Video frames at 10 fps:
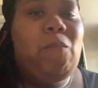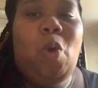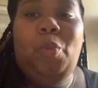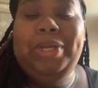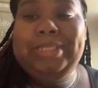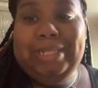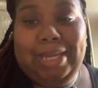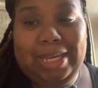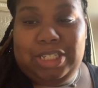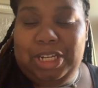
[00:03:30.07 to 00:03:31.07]
Went to the
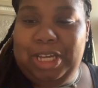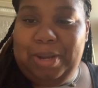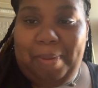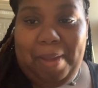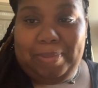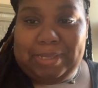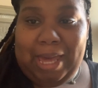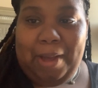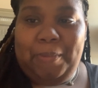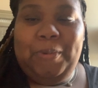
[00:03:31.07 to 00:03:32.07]
kitchen to get a paper
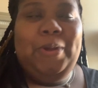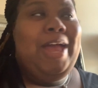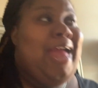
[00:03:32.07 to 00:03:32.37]
towel.